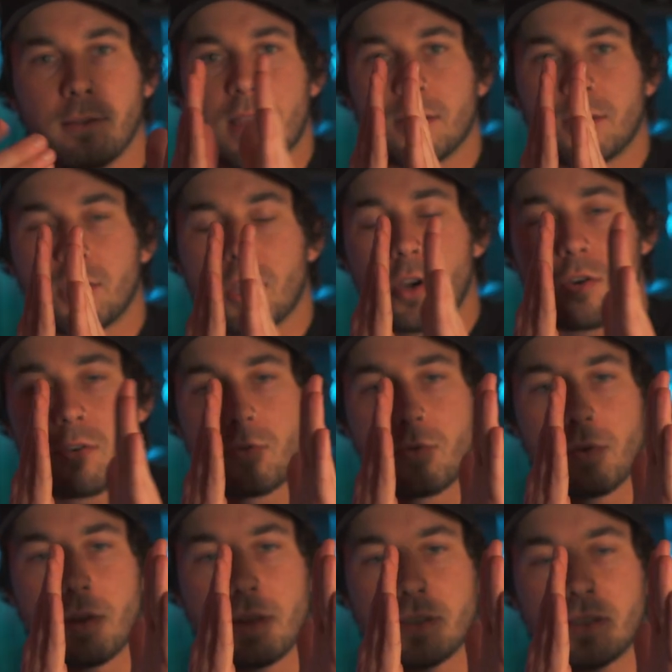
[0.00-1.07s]
And so
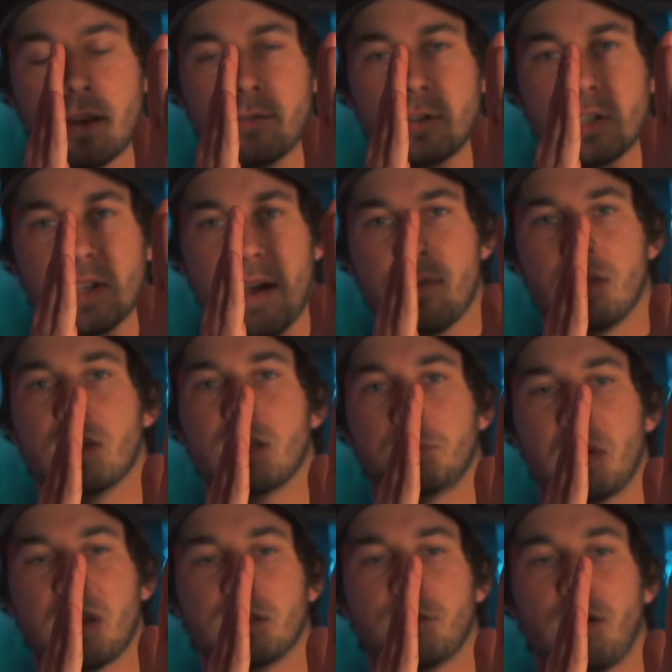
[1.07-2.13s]
instead of just having this
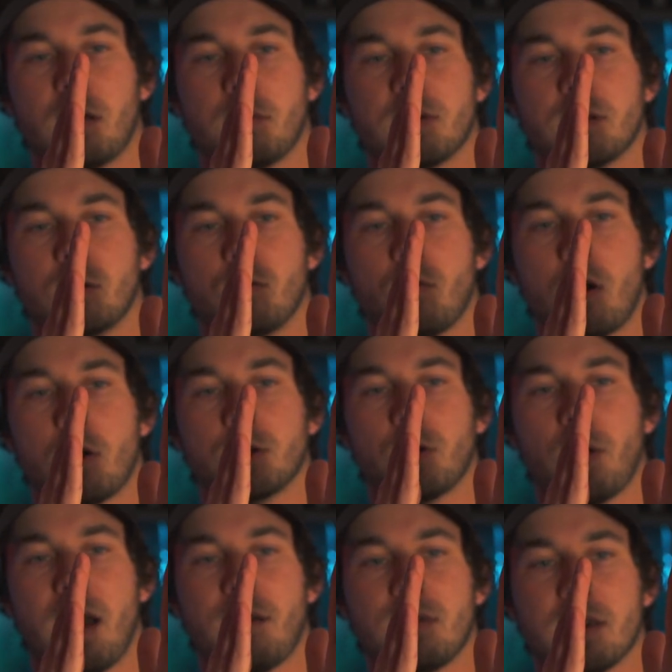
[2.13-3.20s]
space of elements, you
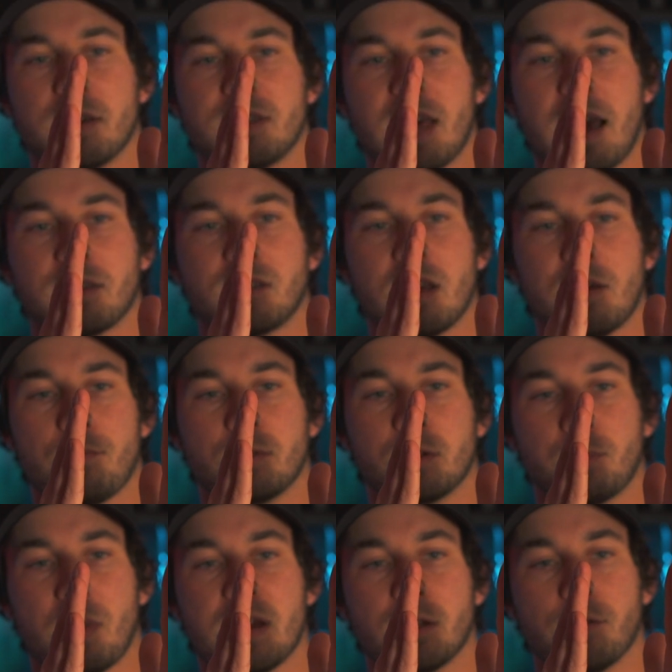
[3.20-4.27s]
also have the exact same
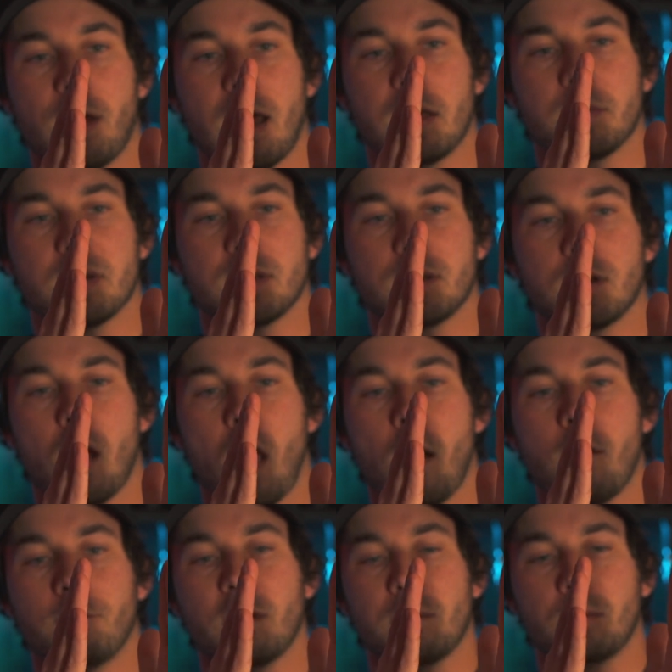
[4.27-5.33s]
space of elements
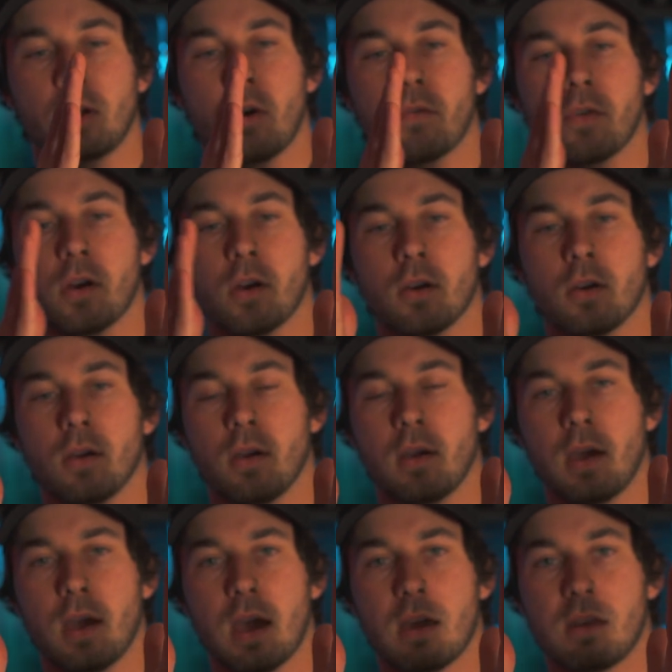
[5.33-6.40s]
flipped over
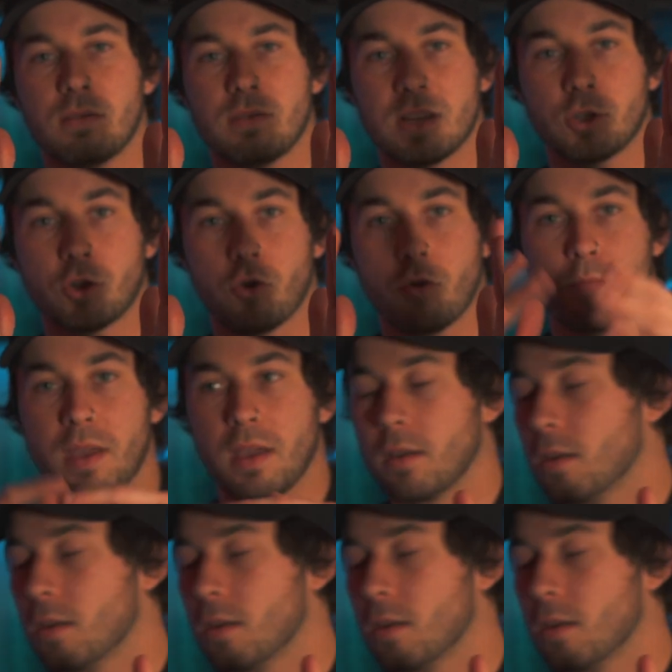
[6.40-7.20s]
in this grouping.